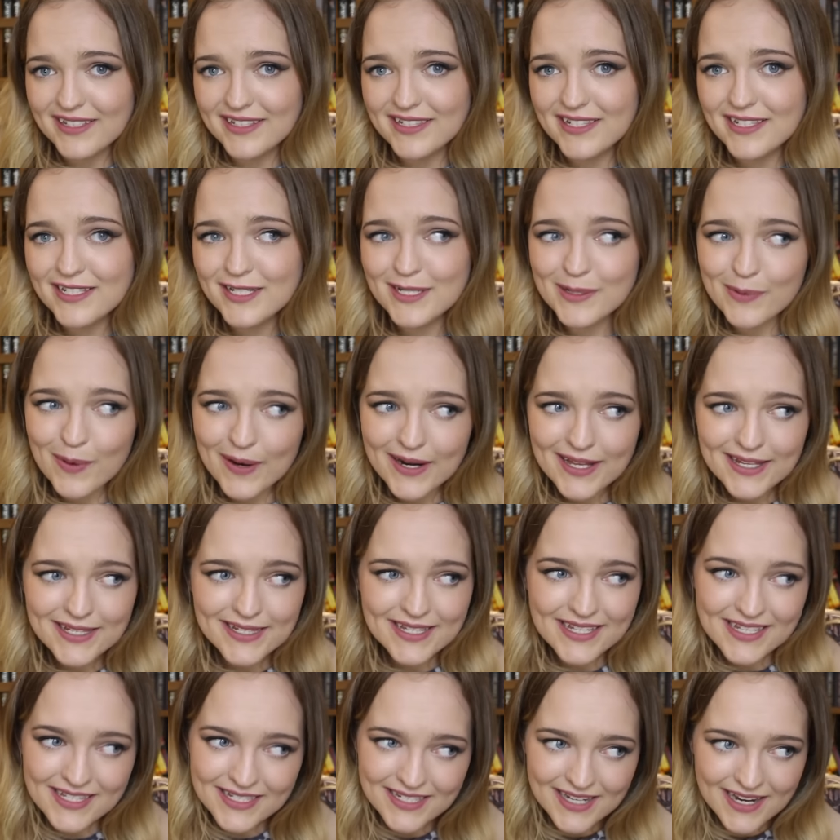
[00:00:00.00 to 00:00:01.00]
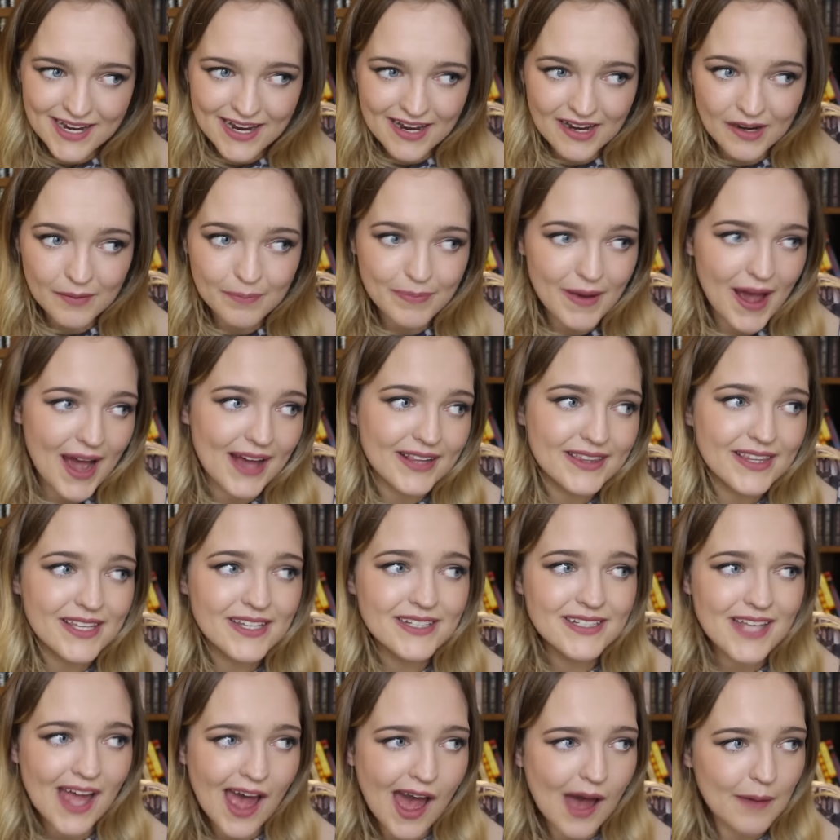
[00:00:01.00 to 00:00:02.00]
This is 2016, bad
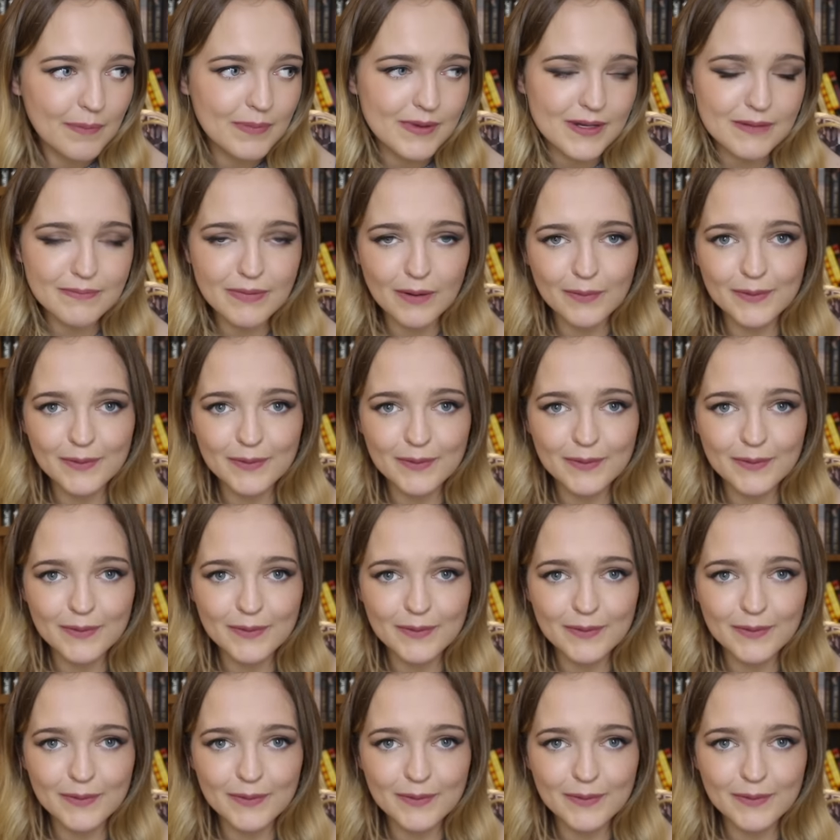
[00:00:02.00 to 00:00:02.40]
things happen,